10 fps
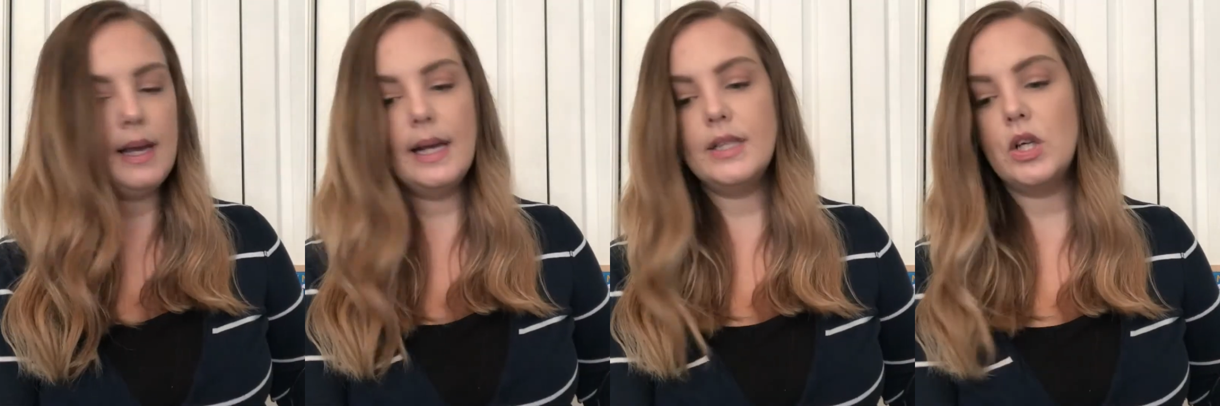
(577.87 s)

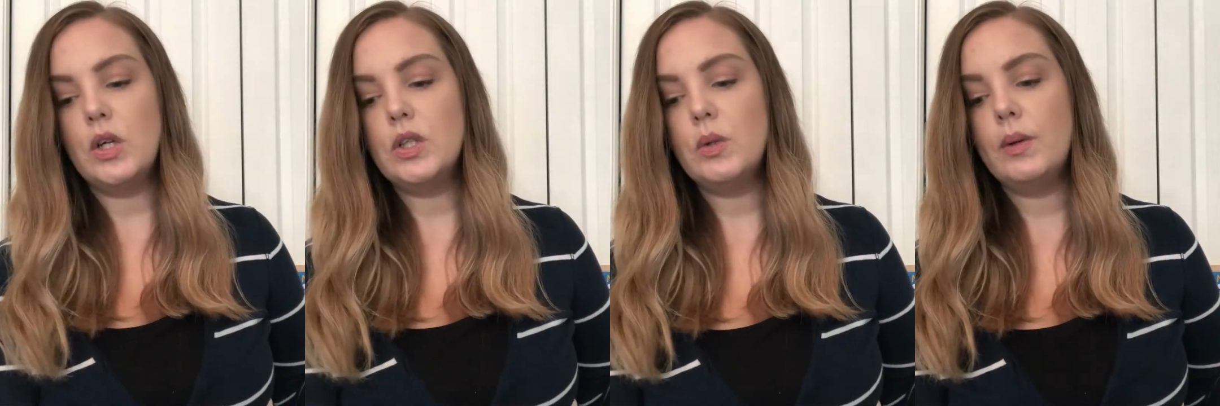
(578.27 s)
It's
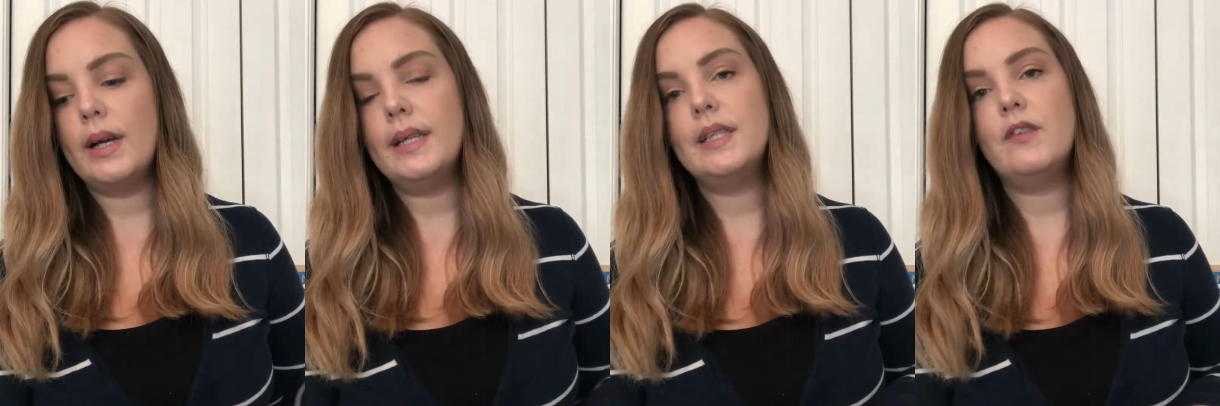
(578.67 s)
also
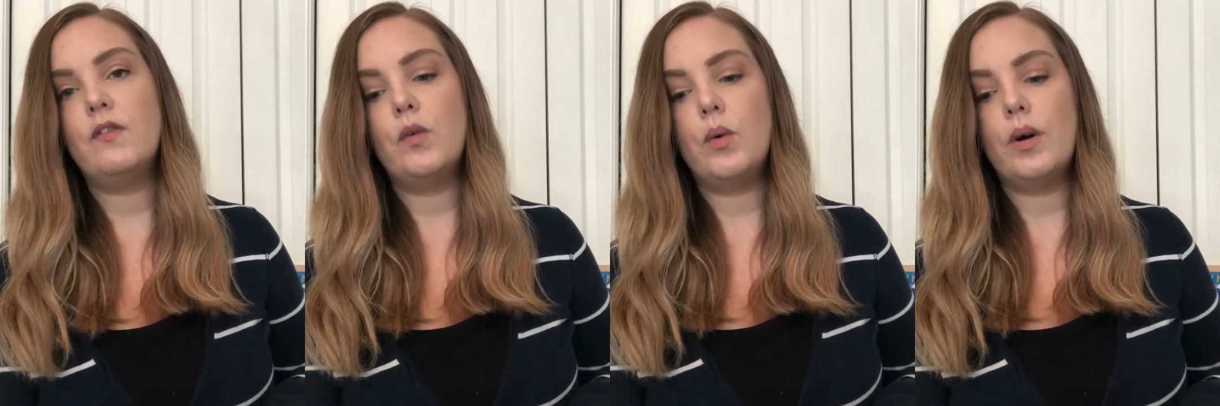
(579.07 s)
nice
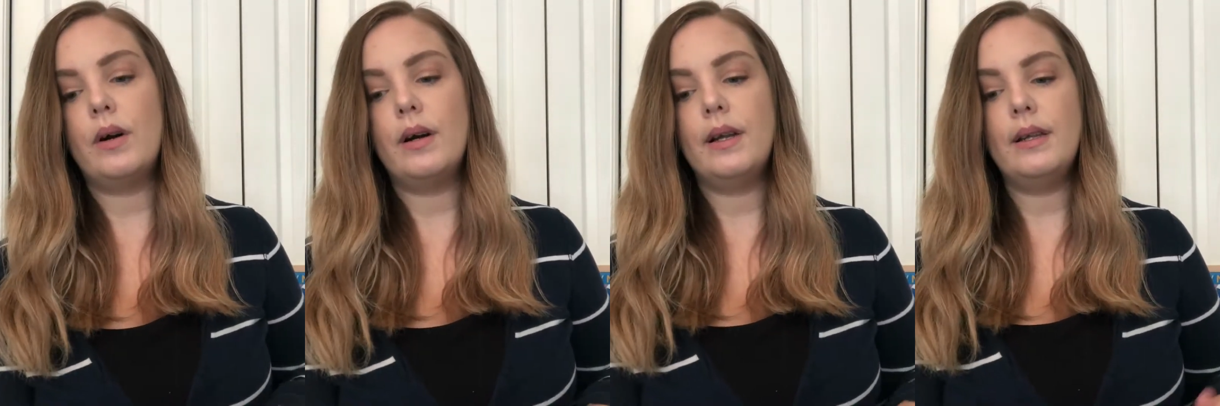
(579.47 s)

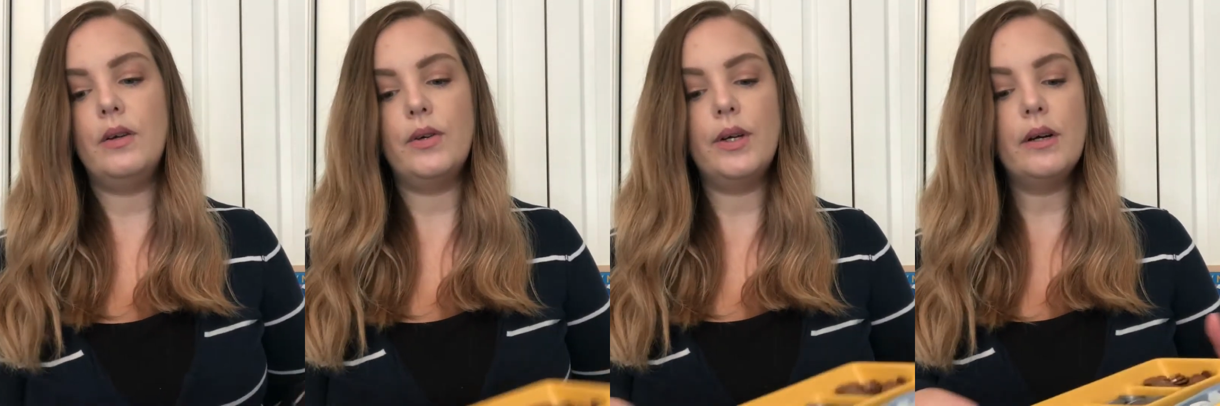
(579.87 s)
for
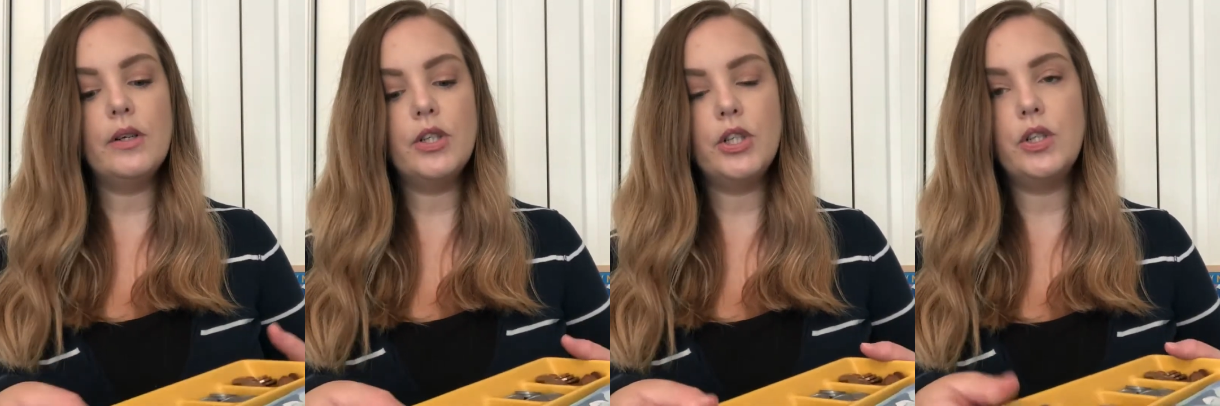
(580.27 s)
your
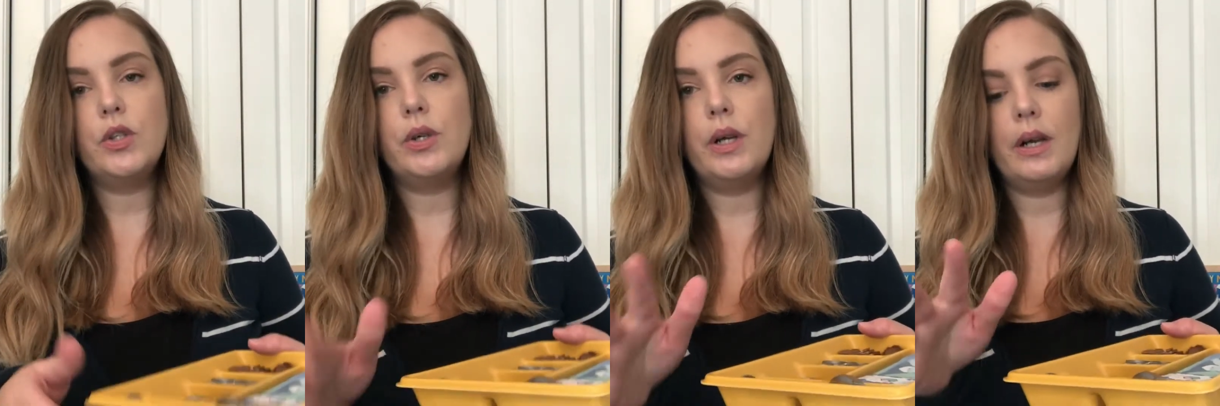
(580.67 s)
younger
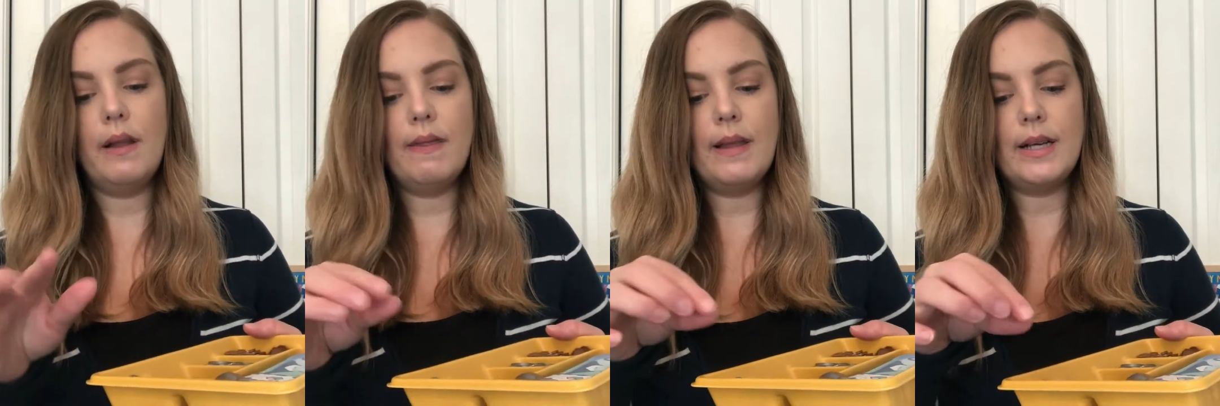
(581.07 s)

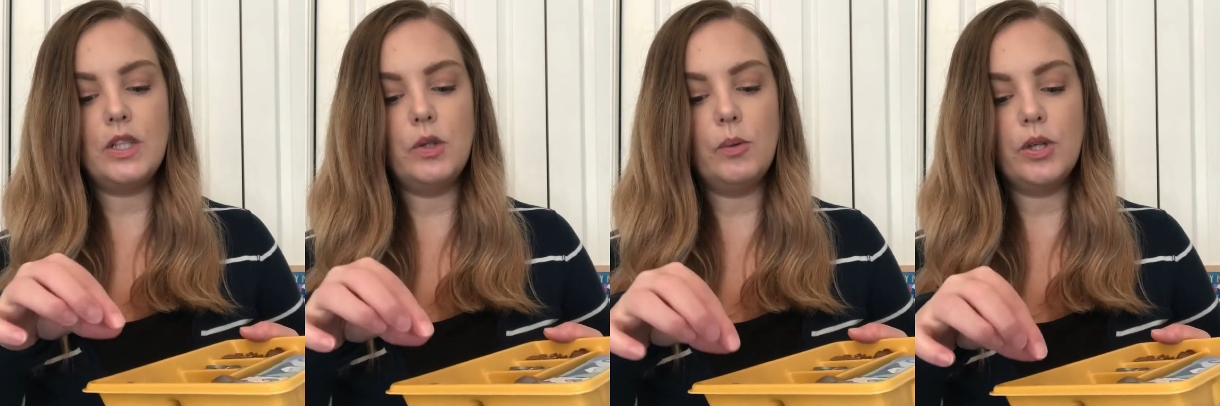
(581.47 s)
children
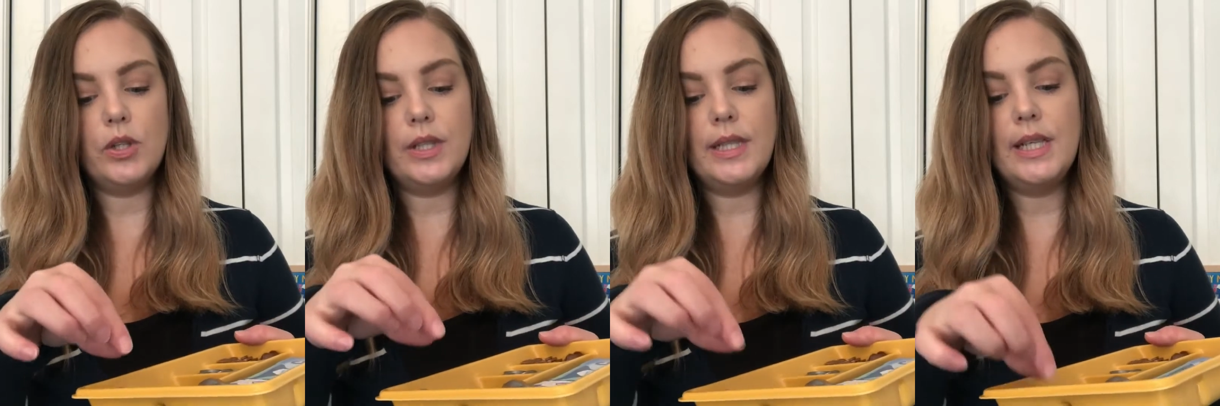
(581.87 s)
that you are
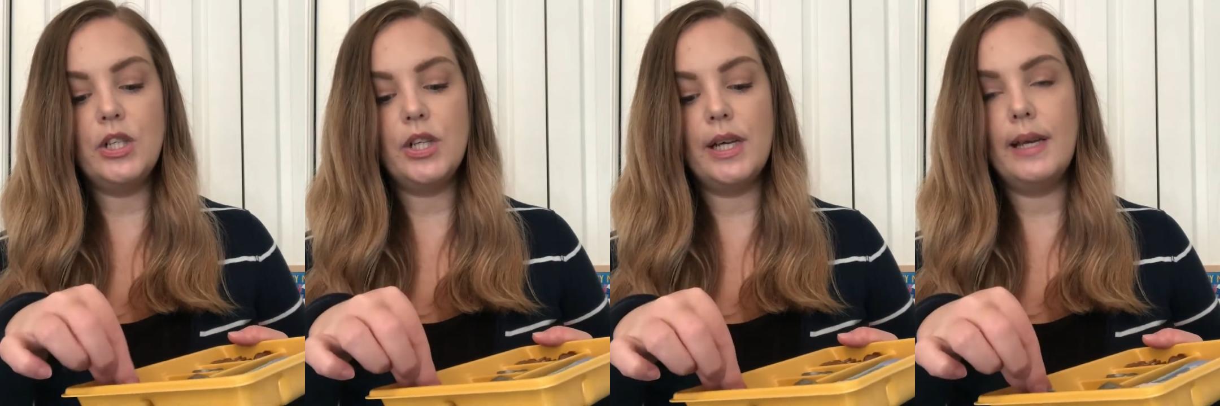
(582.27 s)
just
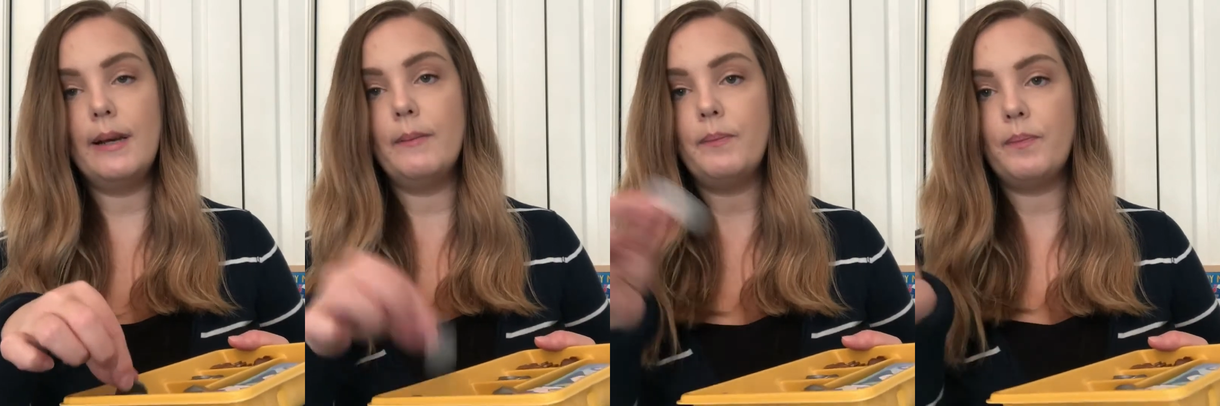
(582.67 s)

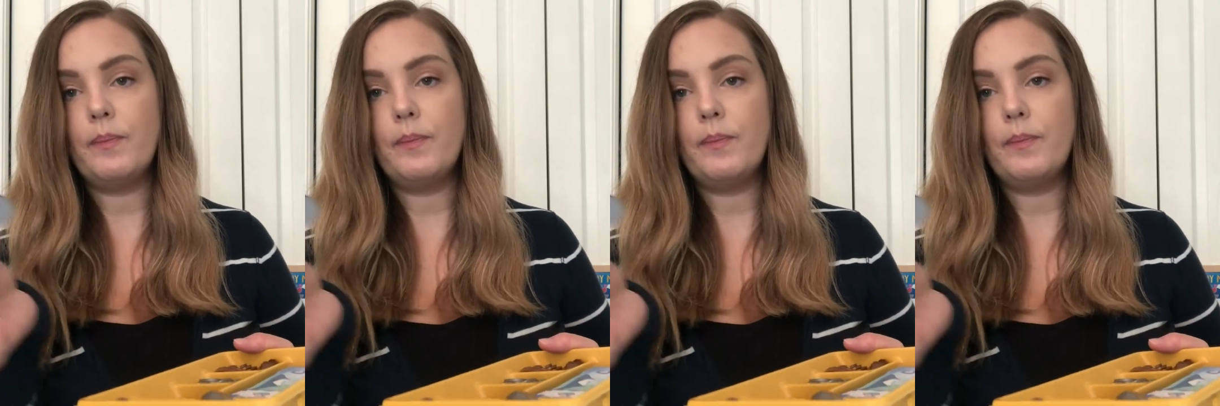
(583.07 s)
teaching